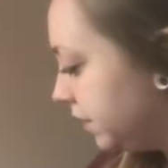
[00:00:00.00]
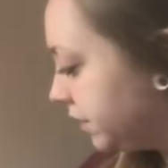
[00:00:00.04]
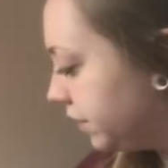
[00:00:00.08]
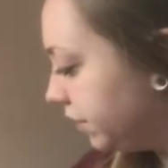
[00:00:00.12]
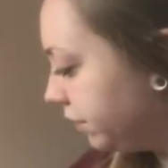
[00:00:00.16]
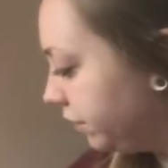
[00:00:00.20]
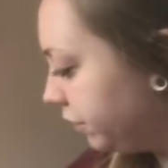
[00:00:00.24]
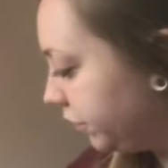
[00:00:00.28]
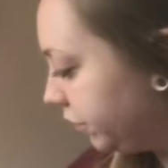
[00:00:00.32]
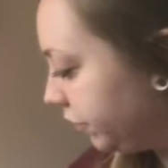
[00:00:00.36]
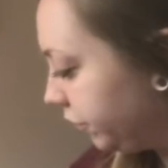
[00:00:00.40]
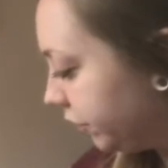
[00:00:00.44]

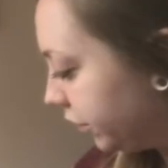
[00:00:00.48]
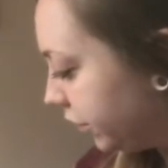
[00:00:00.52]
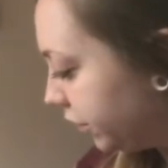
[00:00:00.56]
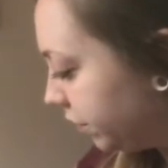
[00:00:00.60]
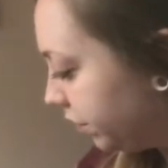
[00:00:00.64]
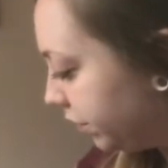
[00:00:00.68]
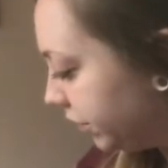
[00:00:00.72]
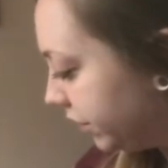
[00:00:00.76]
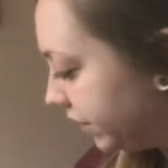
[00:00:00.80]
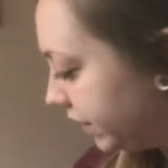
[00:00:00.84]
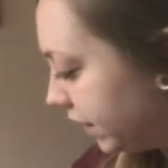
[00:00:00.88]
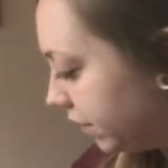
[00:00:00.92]
So feel free
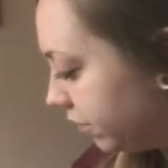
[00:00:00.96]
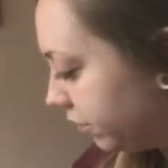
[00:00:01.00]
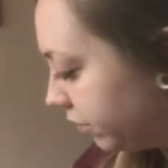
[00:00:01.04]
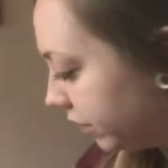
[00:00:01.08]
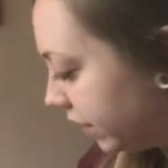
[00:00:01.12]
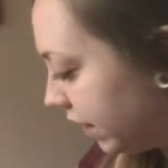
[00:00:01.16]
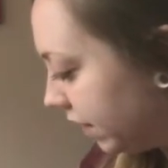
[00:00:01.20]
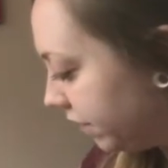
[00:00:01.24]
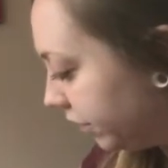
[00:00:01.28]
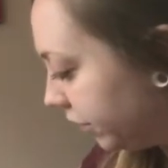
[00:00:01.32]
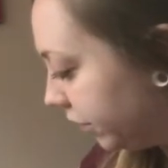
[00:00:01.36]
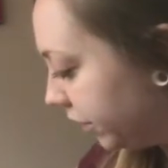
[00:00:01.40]
to put that
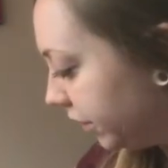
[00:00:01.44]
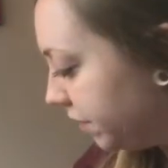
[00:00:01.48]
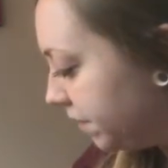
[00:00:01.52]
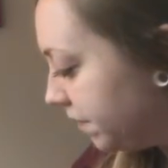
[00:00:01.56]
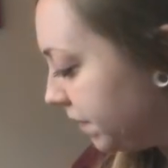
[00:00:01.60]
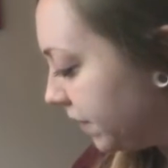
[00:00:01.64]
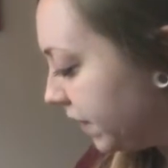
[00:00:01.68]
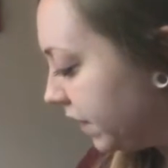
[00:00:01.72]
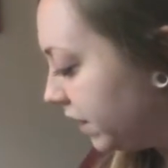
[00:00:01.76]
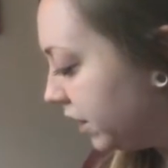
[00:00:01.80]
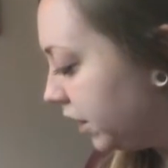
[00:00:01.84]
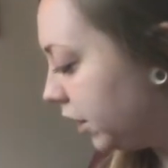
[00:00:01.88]
wherever.
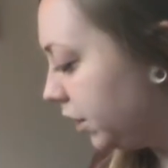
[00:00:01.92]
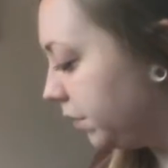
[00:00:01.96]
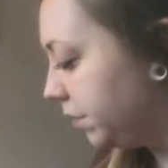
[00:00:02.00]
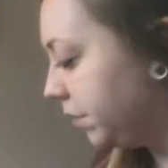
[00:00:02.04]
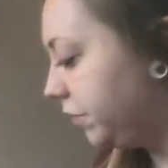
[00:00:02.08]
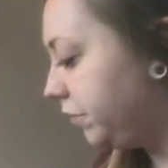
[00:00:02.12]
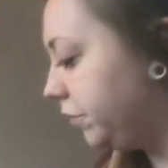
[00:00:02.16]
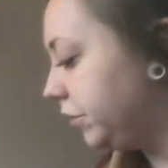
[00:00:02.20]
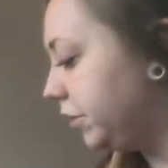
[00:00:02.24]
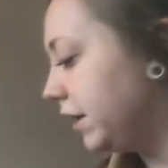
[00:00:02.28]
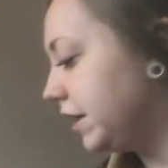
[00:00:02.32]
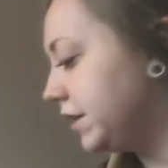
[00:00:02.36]

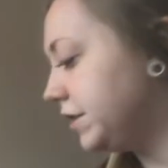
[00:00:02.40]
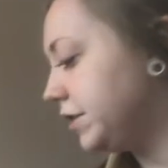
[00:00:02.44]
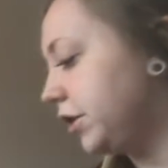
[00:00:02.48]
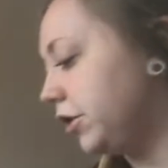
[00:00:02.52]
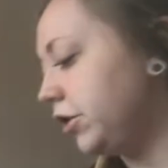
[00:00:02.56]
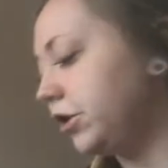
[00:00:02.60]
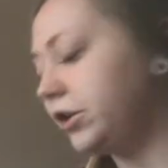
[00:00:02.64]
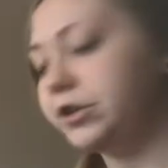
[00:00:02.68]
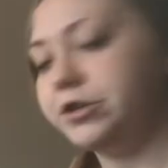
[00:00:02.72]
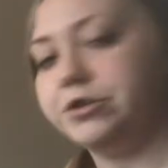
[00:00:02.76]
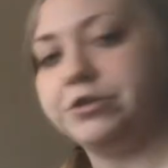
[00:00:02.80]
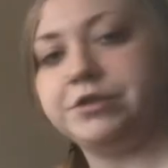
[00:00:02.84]
If you guys
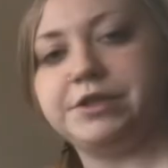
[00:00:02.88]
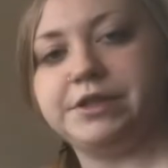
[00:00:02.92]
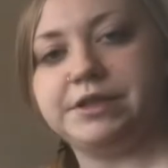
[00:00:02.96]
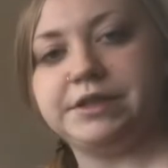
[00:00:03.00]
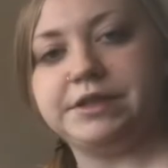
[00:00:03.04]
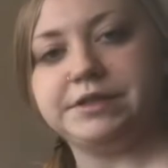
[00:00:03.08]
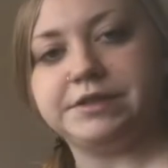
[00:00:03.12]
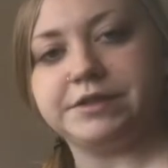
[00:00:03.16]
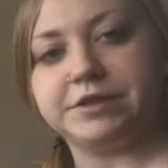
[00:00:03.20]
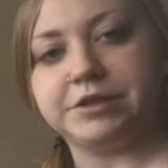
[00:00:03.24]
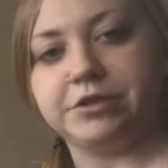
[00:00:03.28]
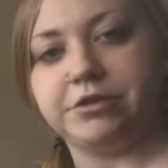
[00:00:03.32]
are
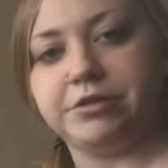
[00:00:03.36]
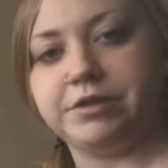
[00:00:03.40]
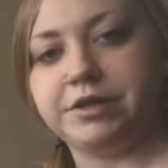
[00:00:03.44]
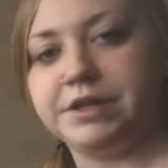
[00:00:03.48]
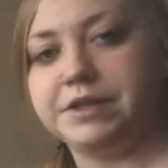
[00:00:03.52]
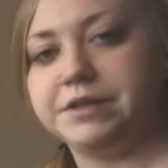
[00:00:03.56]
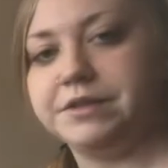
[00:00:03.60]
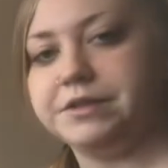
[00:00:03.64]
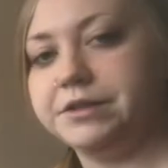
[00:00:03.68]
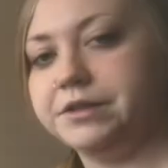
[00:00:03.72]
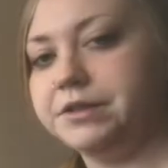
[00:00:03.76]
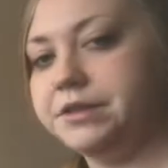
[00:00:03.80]
using these little
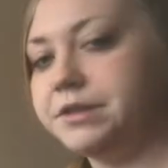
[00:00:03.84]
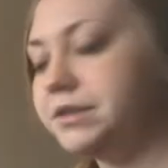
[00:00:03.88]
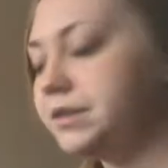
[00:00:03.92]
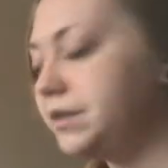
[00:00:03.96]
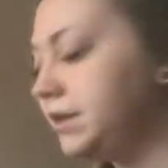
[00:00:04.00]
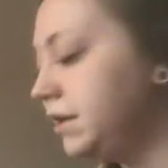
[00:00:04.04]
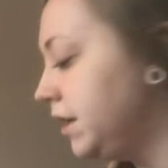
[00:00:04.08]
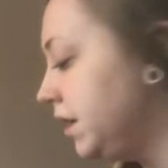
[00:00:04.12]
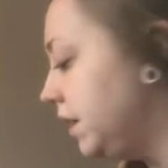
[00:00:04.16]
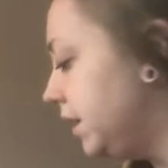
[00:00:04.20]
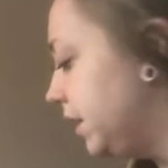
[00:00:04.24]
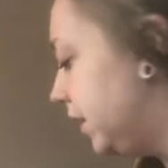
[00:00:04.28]

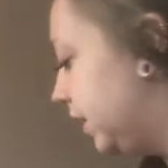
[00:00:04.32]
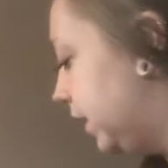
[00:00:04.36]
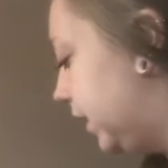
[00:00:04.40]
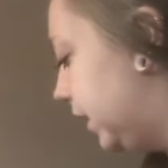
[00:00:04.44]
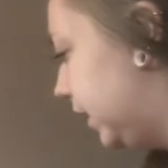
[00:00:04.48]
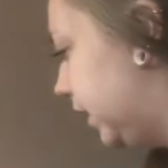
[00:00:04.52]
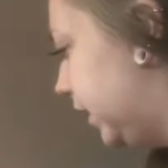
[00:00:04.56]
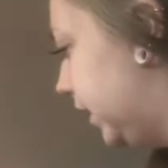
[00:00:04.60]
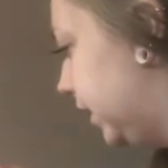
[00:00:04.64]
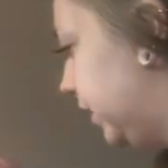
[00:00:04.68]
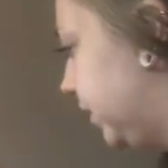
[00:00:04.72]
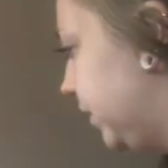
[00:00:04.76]
easels,
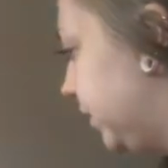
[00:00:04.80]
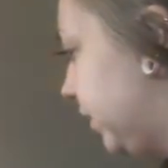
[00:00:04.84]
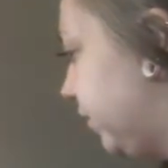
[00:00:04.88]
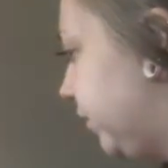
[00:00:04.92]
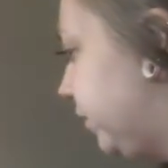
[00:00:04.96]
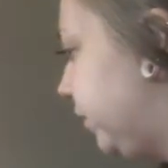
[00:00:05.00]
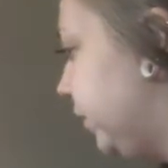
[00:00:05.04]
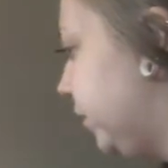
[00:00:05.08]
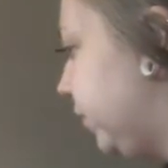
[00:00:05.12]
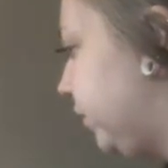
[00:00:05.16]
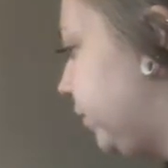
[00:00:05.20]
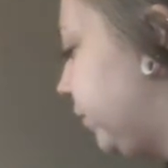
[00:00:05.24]

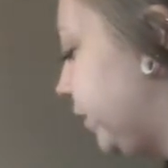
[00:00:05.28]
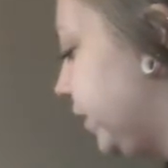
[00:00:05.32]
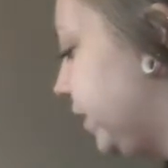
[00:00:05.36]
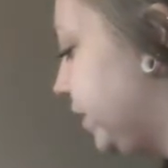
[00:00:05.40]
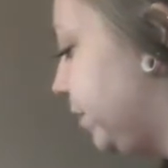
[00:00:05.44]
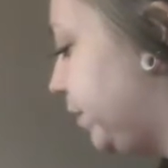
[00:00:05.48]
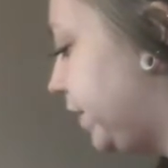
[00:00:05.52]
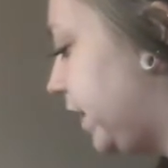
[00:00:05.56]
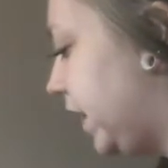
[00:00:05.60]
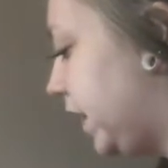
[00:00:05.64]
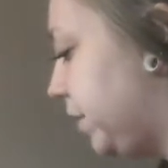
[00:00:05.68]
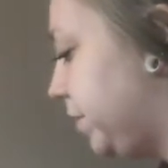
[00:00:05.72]
feel free
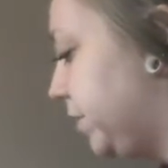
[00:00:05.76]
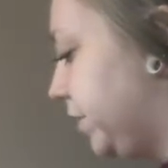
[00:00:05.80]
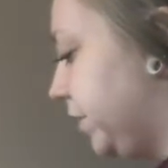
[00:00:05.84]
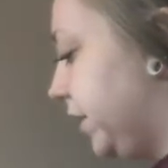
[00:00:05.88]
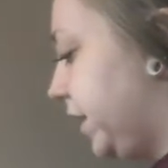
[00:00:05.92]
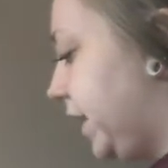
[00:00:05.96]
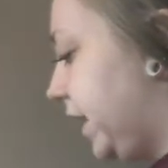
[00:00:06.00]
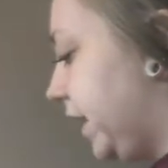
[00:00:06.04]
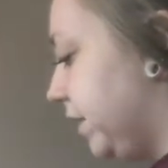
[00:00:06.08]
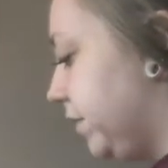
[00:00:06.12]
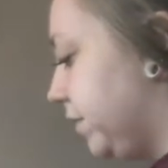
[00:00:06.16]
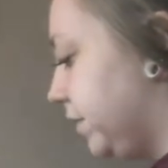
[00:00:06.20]
to pop
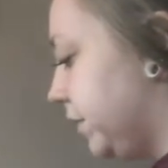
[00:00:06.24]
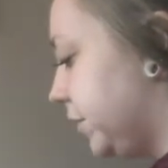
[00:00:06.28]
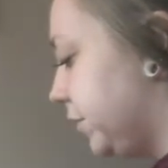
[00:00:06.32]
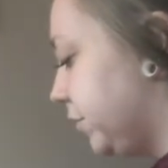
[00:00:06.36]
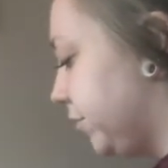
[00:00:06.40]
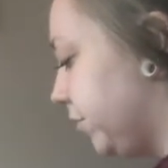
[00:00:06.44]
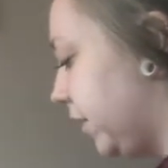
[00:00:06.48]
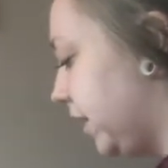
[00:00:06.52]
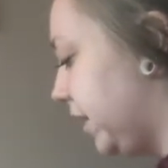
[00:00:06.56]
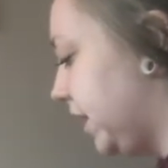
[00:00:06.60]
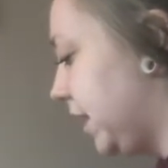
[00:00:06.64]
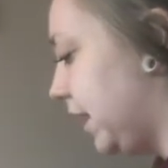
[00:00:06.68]
your
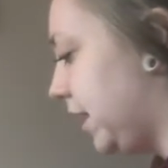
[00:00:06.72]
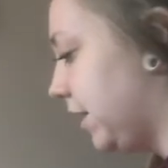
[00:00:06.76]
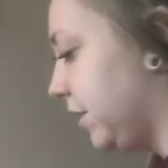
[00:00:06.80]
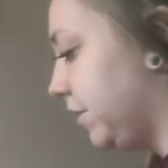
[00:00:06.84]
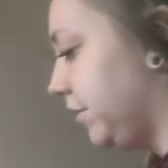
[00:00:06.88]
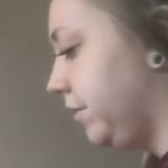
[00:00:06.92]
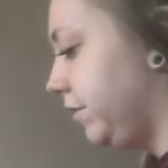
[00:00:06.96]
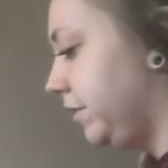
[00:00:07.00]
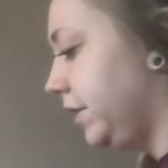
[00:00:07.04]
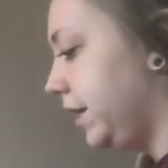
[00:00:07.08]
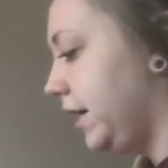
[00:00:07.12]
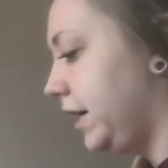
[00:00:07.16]
canvas right
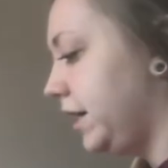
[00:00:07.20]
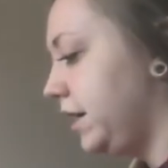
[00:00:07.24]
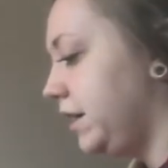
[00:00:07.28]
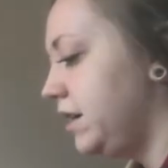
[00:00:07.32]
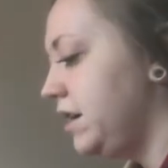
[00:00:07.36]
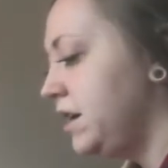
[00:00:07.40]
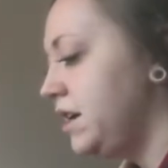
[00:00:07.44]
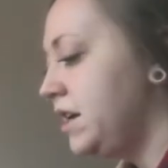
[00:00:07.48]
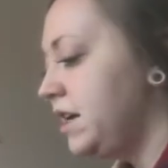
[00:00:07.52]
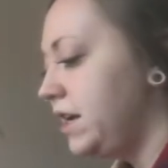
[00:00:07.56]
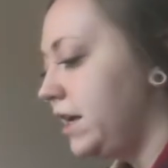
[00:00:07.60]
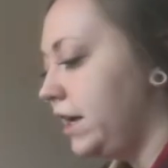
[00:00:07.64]
out of
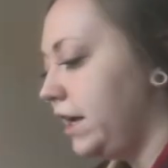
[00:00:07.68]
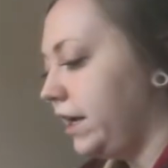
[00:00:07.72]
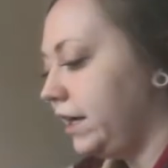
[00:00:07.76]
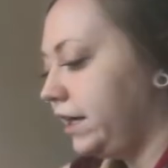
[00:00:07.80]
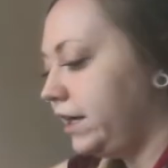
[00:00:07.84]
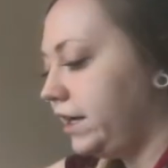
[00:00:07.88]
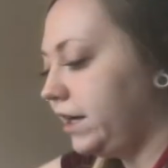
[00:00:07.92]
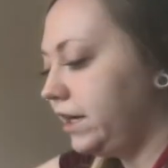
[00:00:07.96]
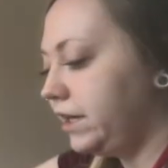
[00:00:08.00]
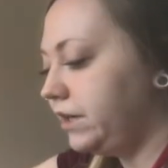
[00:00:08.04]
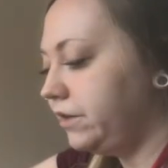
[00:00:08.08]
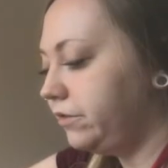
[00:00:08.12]
that
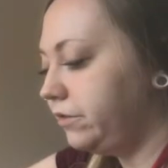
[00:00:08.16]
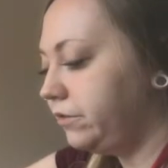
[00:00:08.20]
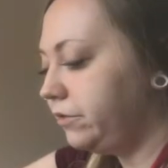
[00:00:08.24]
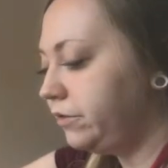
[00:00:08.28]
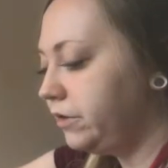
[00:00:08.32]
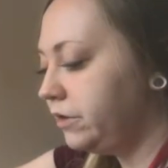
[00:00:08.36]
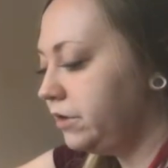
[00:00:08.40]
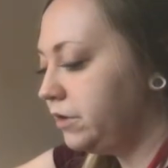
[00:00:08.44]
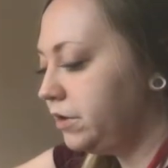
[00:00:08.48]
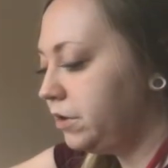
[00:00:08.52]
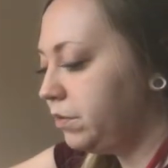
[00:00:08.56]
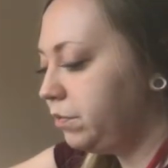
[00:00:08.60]
and kind
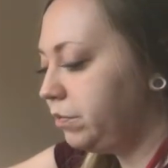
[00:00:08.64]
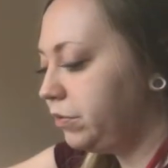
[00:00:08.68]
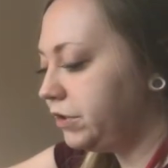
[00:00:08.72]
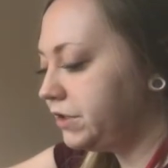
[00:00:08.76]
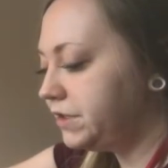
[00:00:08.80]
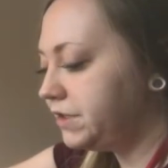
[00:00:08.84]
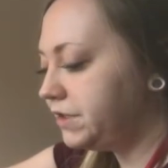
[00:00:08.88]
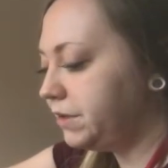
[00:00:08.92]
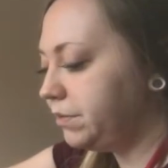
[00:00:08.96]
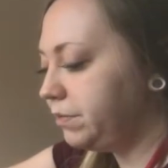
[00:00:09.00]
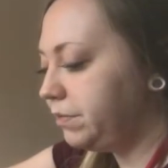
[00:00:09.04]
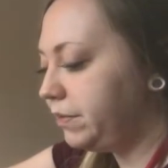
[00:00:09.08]
of
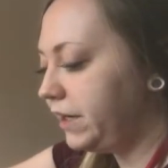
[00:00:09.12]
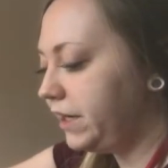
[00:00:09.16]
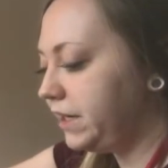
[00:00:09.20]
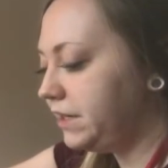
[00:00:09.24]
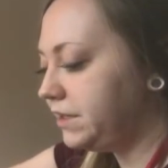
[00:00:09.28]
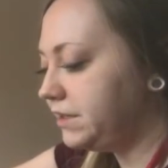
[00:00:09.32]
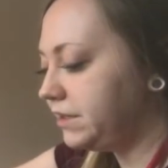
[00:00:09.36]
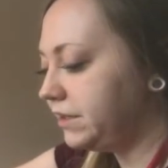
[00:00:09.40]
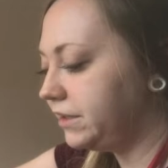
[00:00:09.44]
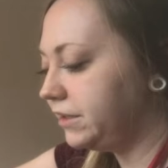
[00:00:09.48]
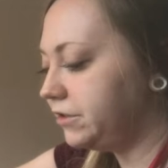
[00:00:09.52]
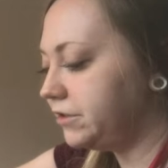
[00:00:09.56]
put some
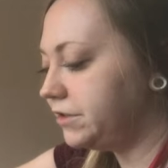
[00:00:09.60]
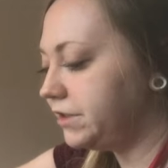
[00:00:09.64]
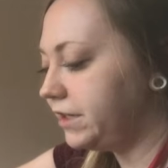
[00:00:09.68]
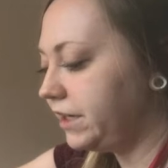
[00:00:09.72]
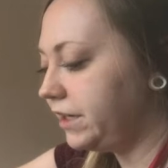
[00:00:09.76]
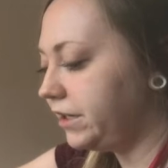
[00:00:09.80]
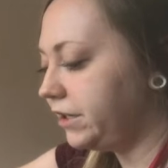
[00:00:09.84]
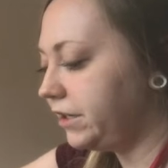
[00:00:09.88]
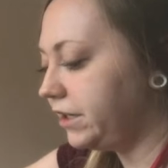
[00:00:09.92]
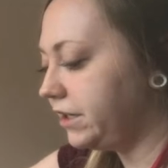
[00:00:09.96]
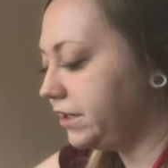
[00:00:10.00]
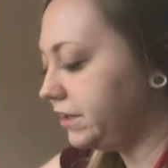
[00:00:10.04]
paint in those
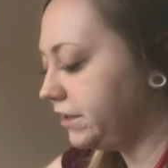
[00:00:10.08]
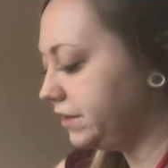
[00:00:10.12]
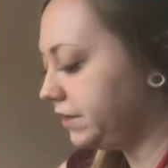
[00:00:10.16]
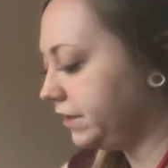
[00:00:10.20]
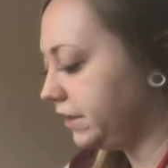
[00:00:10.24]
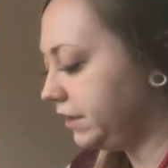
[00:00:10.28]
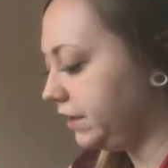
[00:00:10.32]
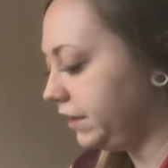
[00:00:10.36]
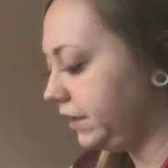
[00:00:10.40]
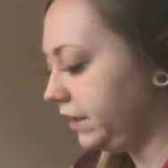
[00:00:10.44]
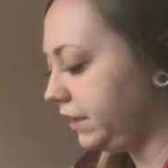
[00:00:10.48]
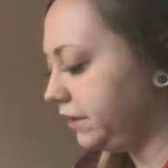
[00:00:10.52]
areas
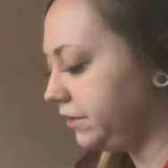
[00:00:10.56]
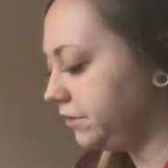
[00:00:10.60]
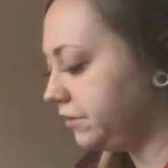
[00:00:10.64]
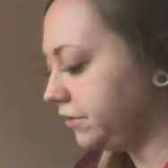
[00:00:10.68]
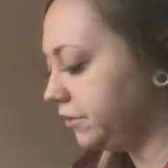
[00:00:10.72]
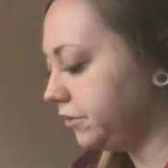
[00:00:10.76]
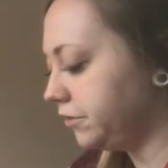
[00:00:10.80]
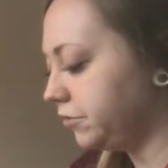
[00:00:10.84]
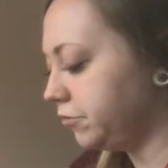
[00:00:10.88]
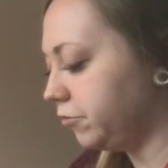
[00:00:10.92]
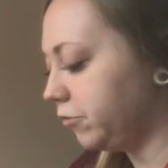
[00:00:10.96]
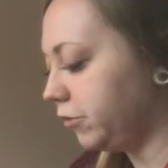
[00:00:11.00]
that the
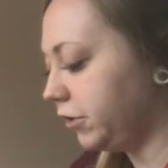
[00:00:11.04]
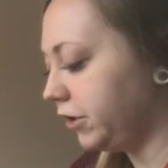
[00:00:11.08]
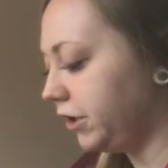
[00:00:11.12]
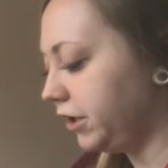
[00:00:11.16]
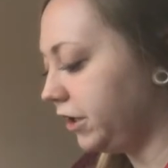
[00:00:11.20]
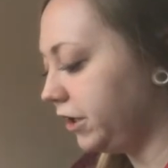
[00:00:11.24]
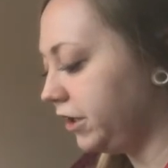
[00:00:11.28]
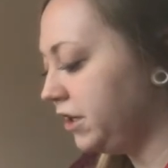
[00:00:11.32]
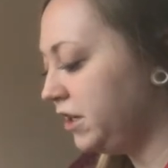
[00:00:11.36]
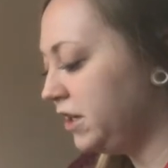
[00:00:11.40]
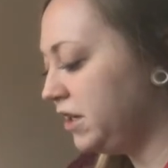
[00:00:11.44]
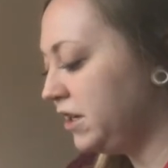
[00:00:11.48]
easels
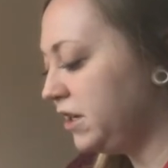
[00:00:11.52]
were,